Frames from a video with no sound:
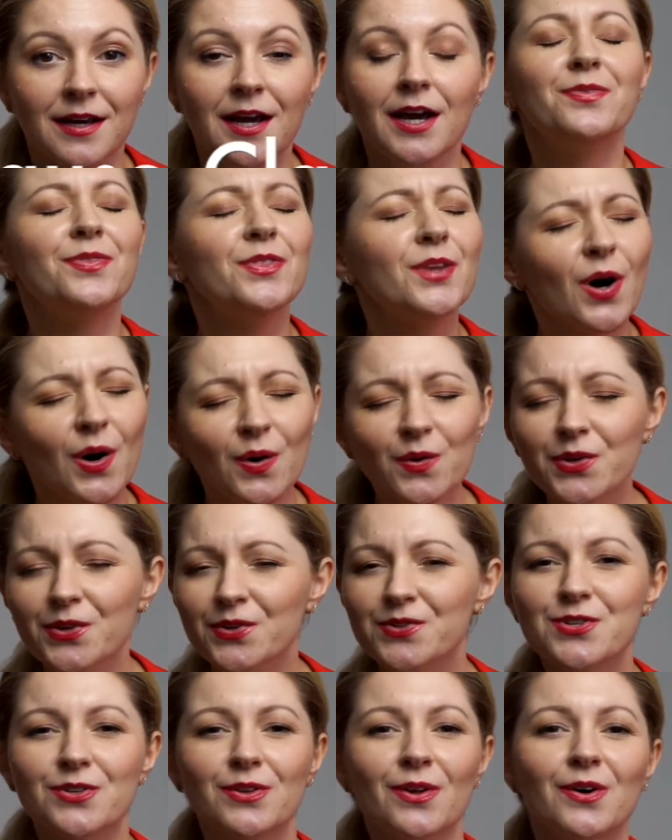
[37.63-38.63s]
No, you
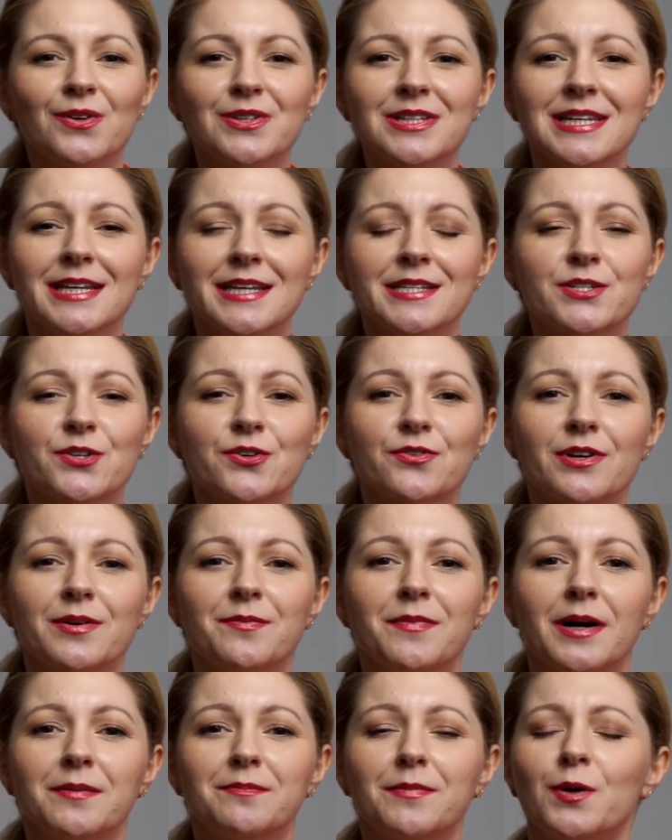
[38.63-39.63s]
do not need to
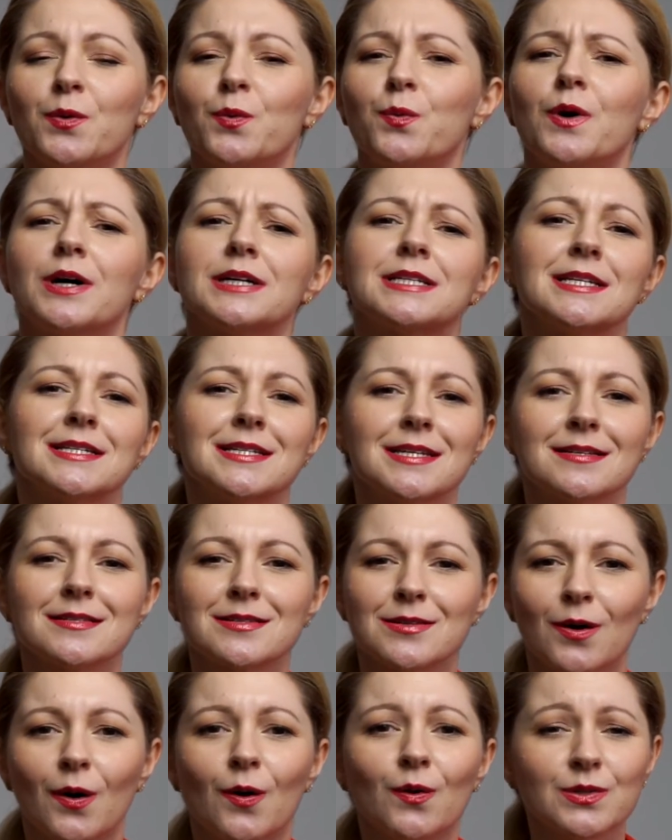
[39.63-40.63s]
remember what it is
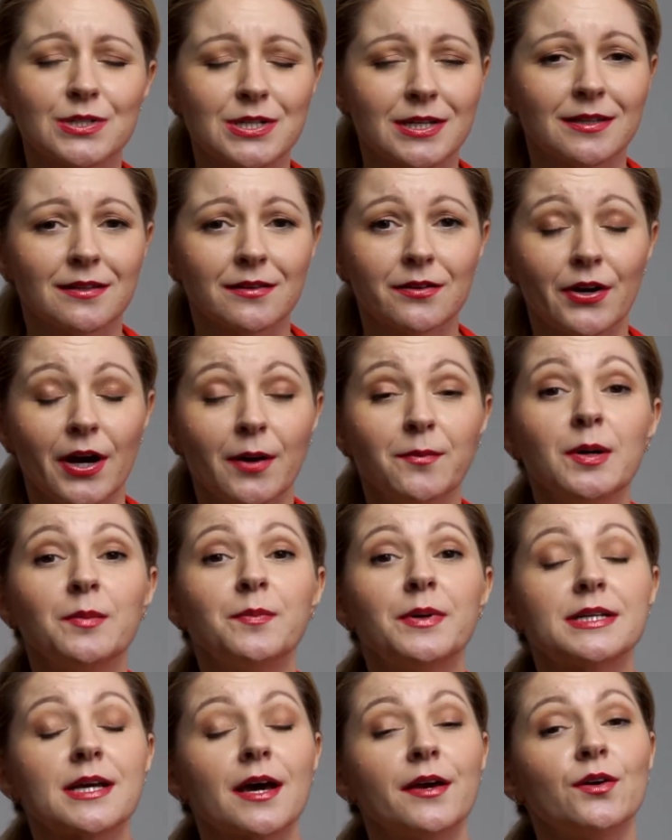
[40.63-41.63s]
called in grammar,
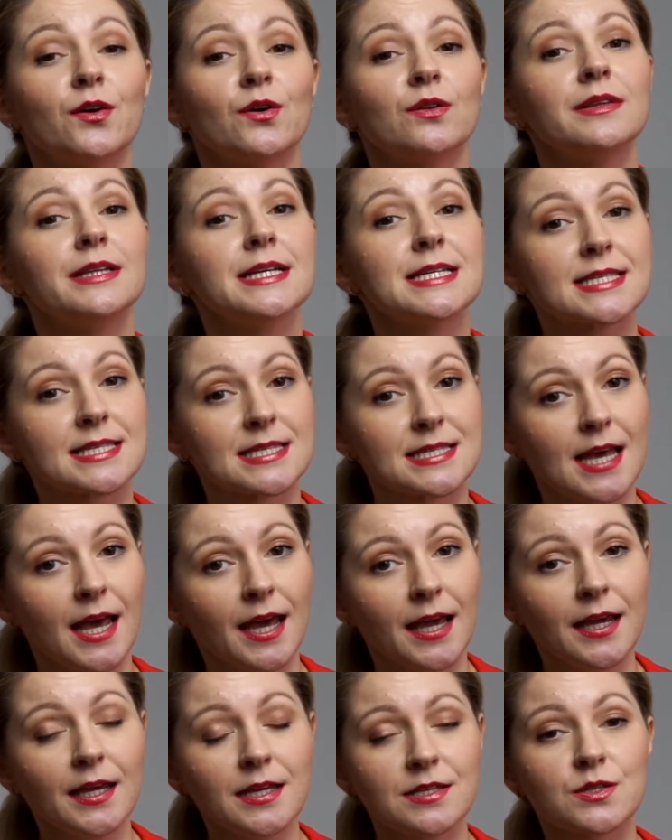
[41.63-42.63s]
but I only
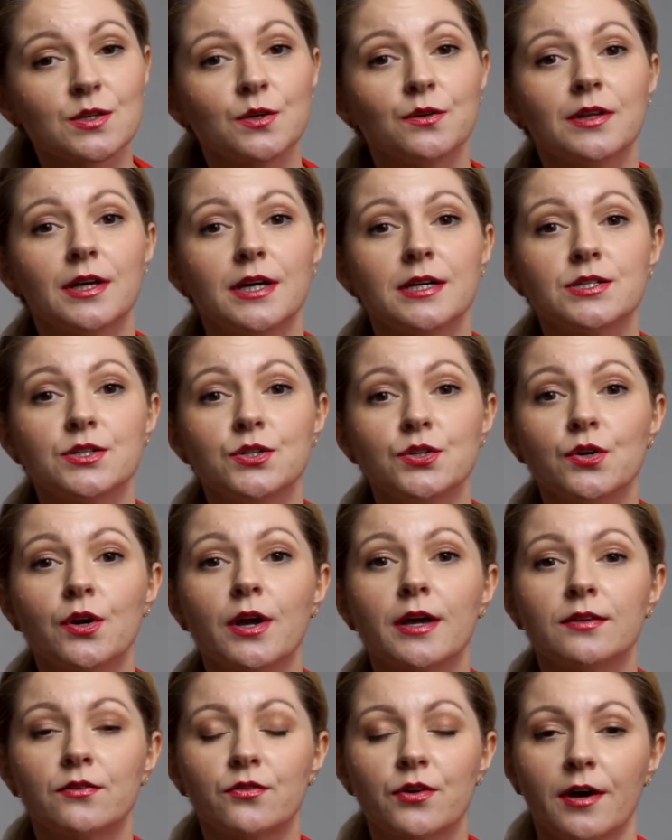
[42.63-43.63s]
say it so that you
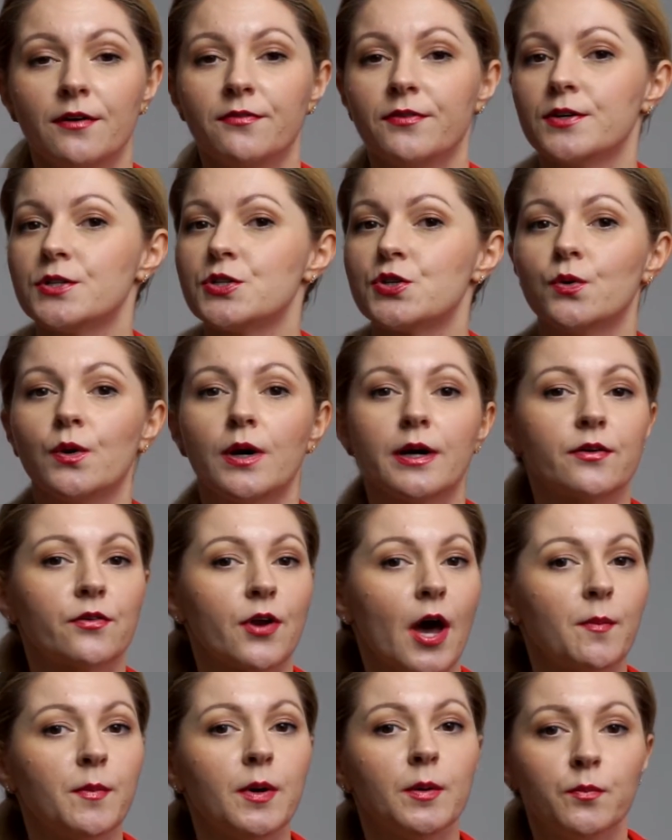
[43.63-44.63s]
can refer to a
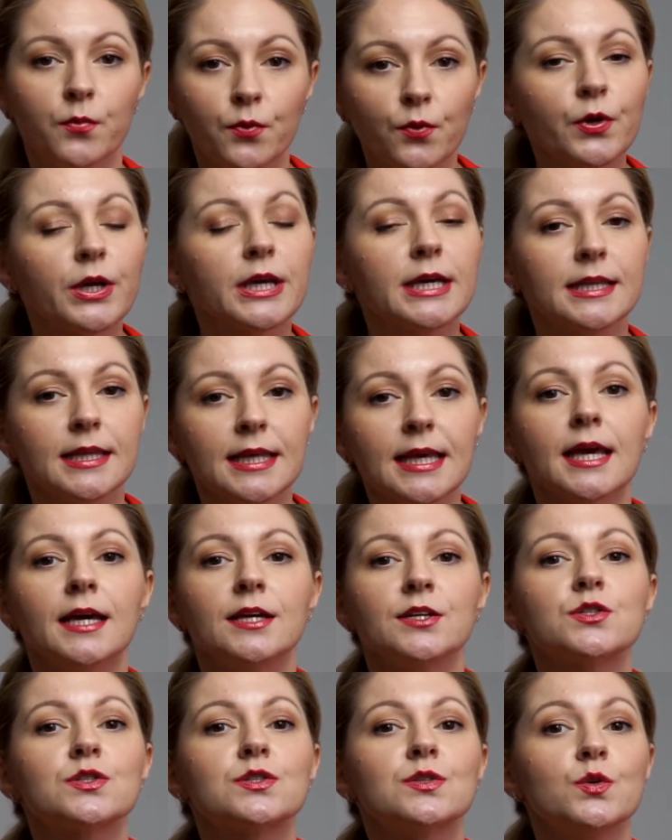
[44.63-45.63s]
grammar book in
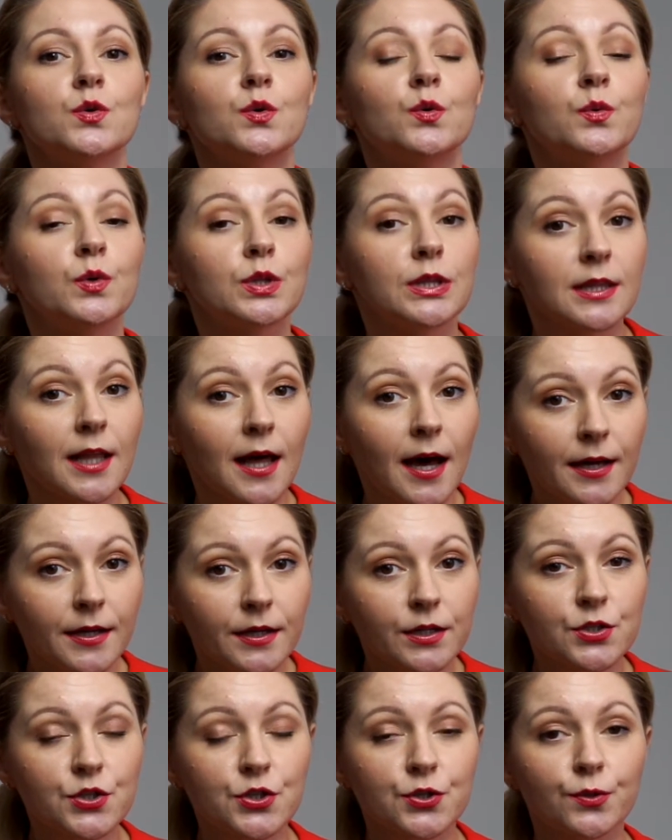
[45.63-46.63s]
case you would
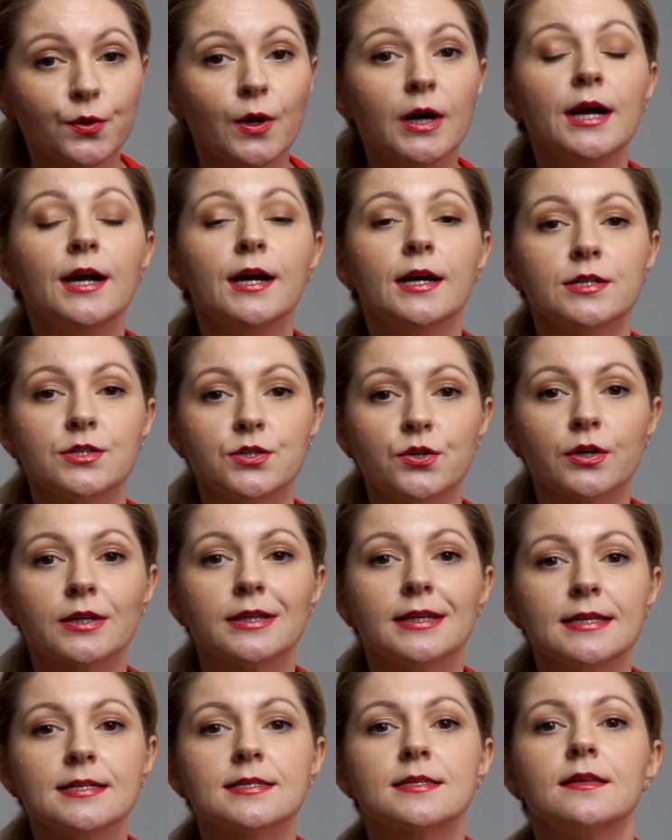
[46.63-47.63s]
like to, and you can
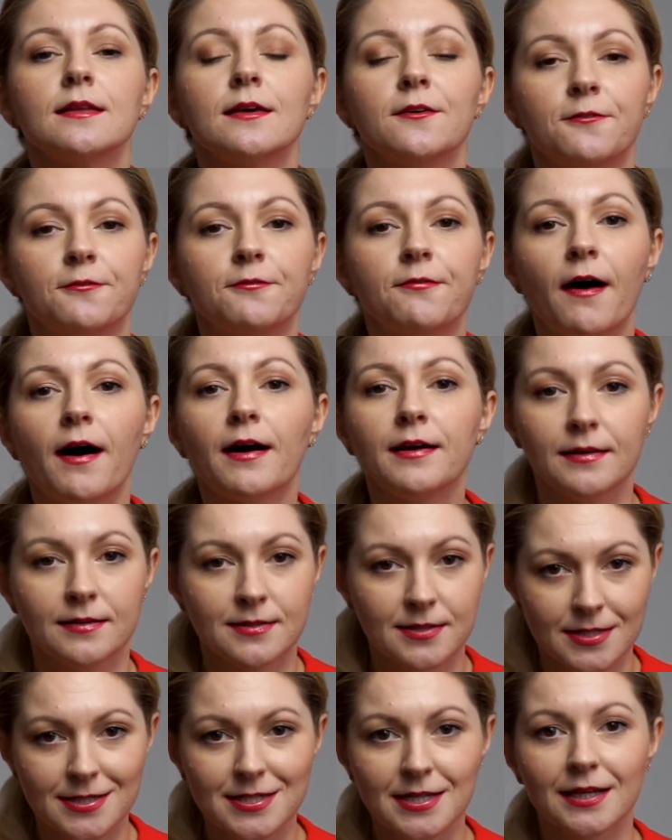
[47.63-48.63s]
easily find
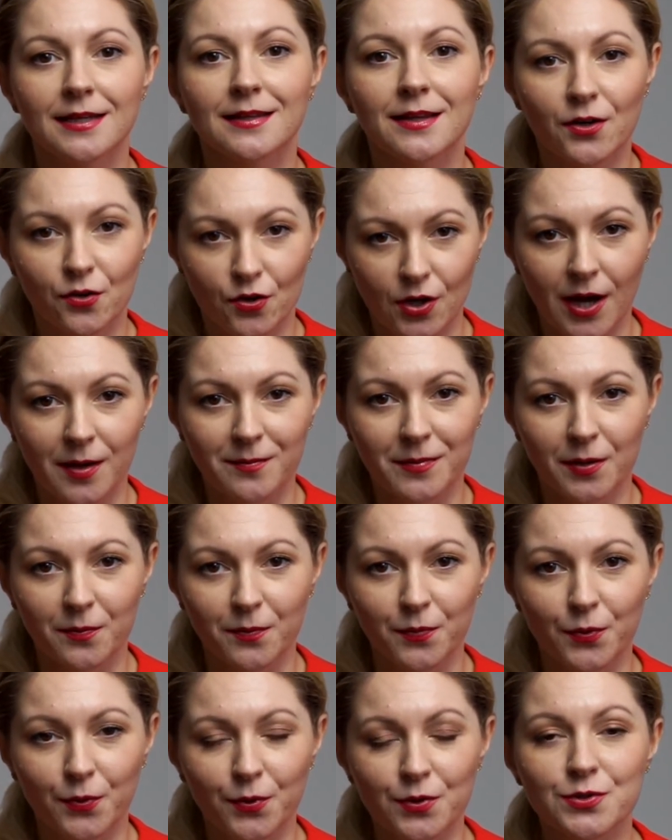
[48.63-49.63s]
it in a grammar
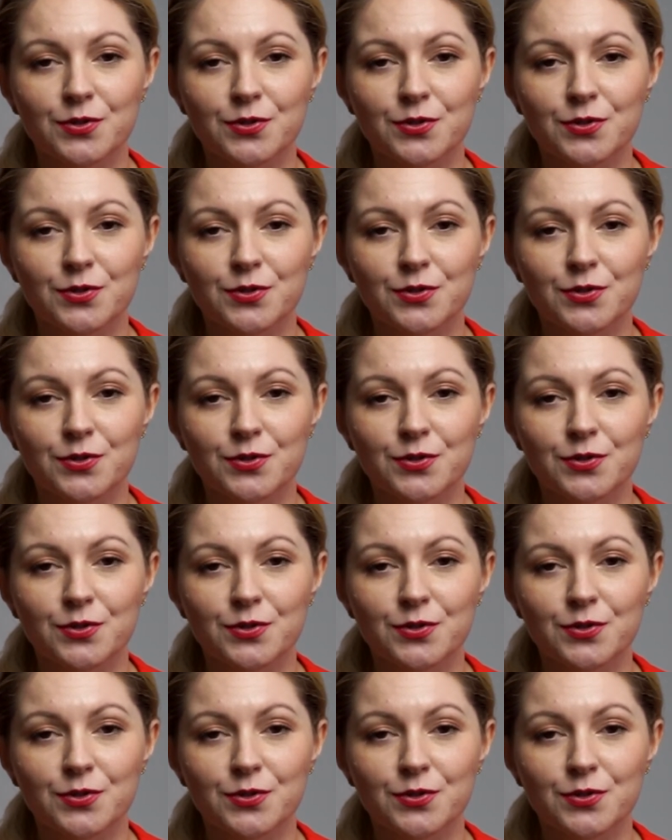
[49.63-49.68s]
book.